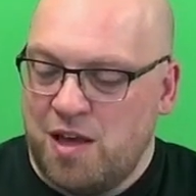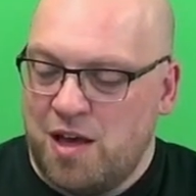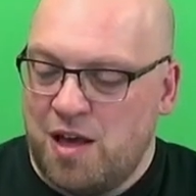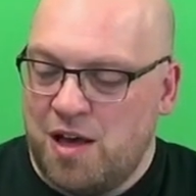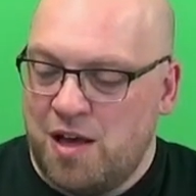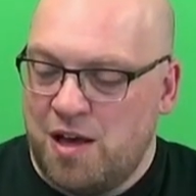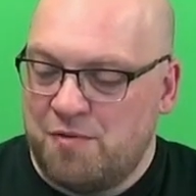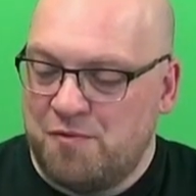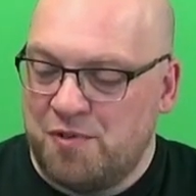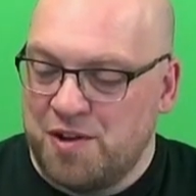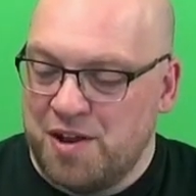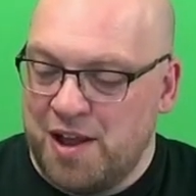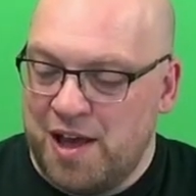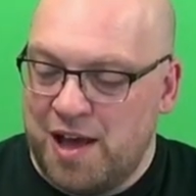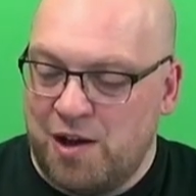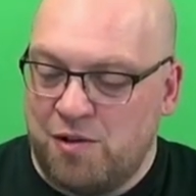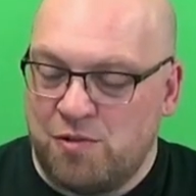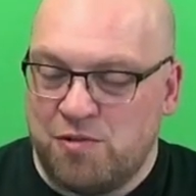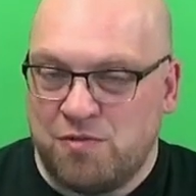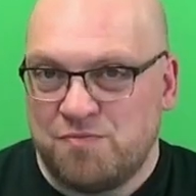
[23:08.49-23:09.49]
for
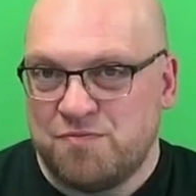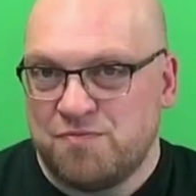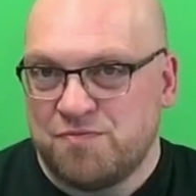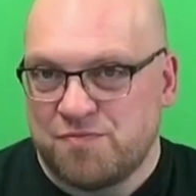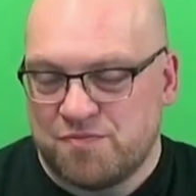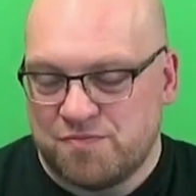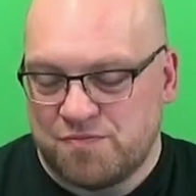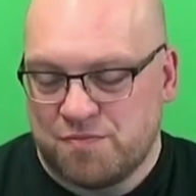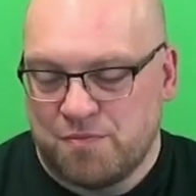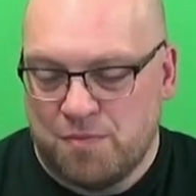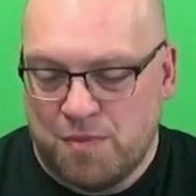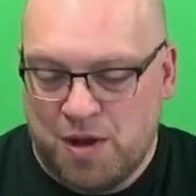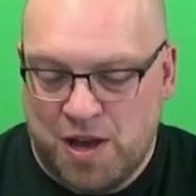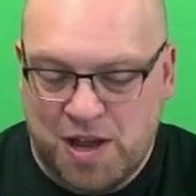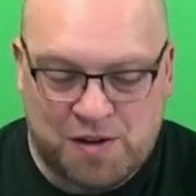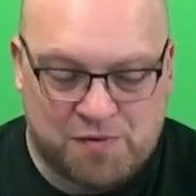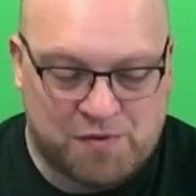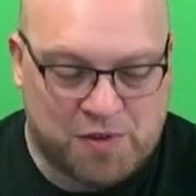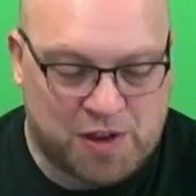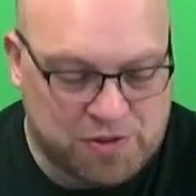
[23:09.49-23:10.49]
now,
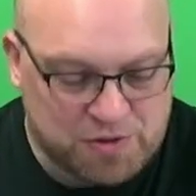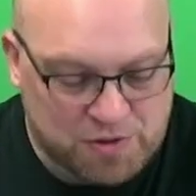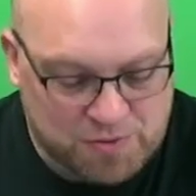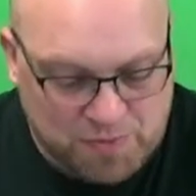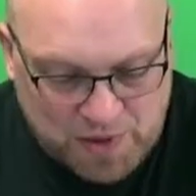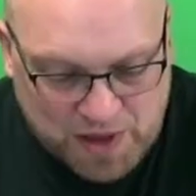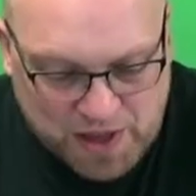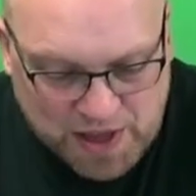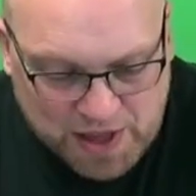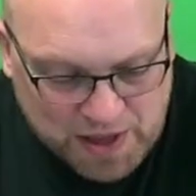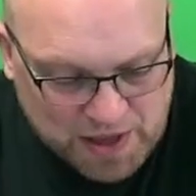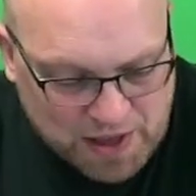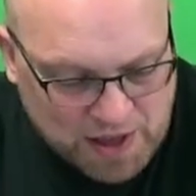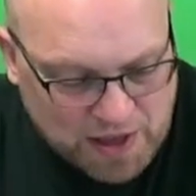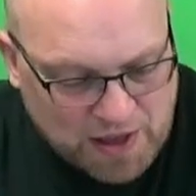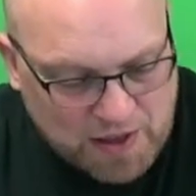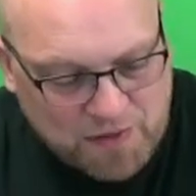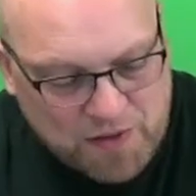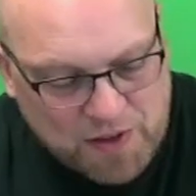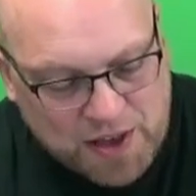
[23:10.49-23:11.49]
my advice would be,
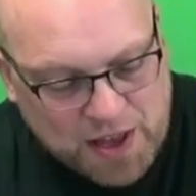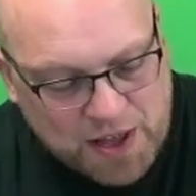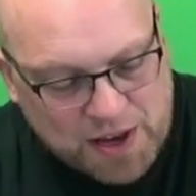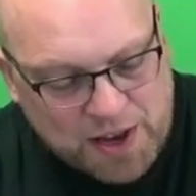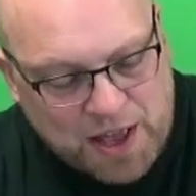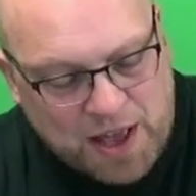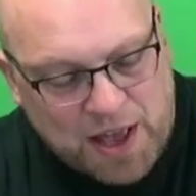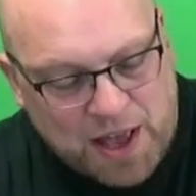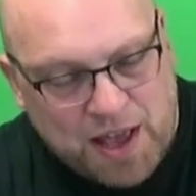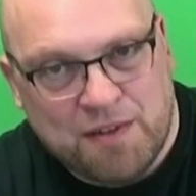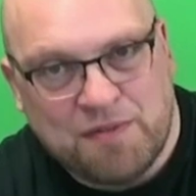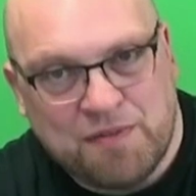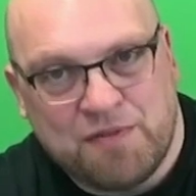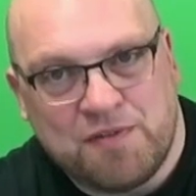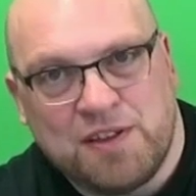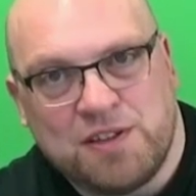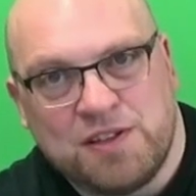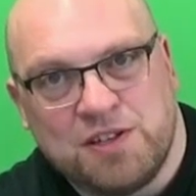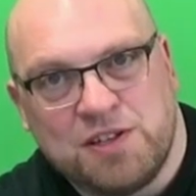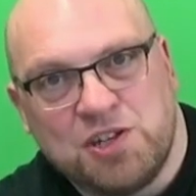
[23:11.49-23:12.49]
if you get a half
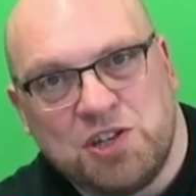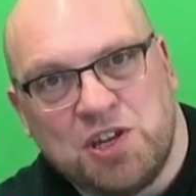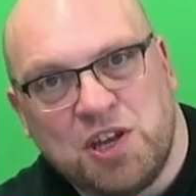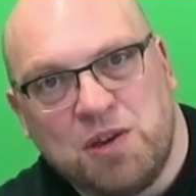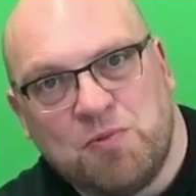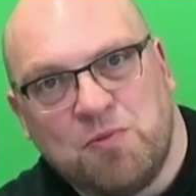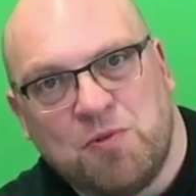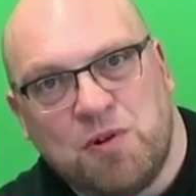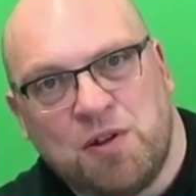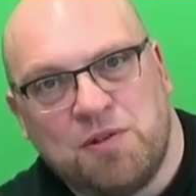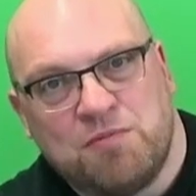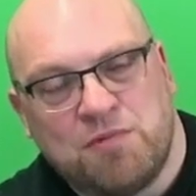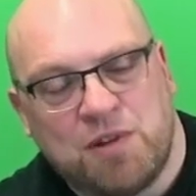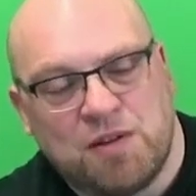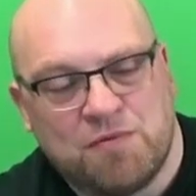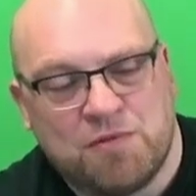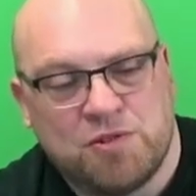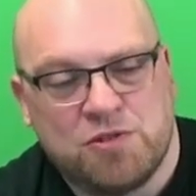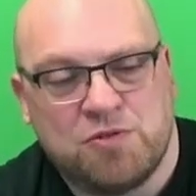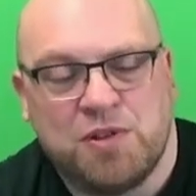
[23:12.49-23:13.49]
decent cheap one,
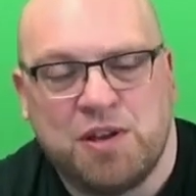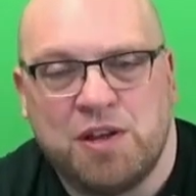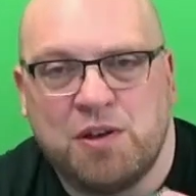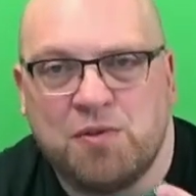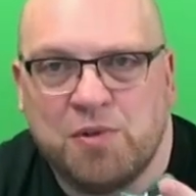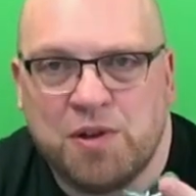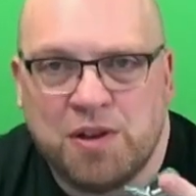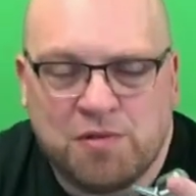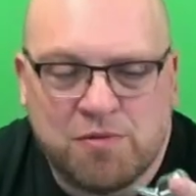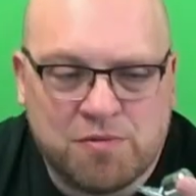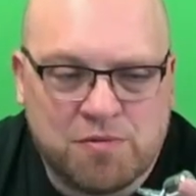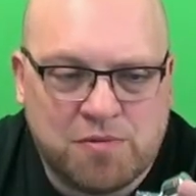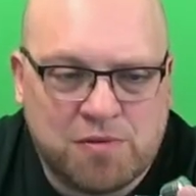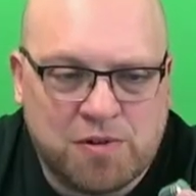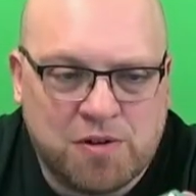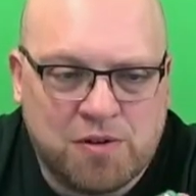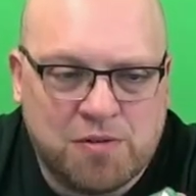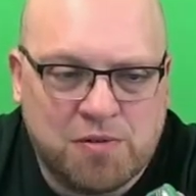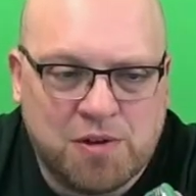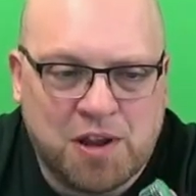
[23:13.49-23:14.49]
like for 20 quid
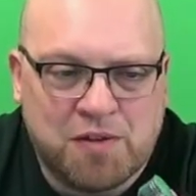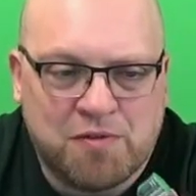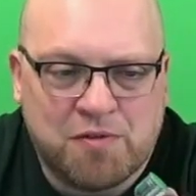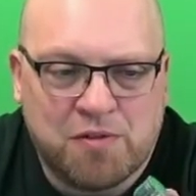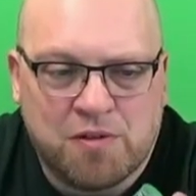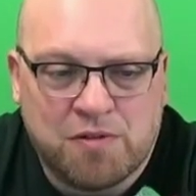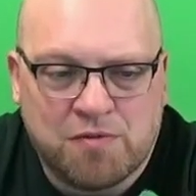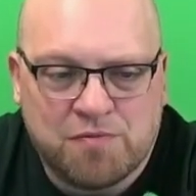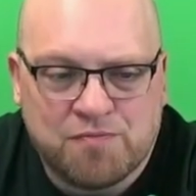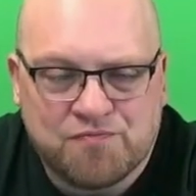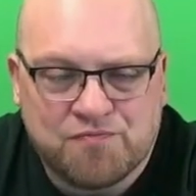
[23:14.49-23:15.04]
or whatever,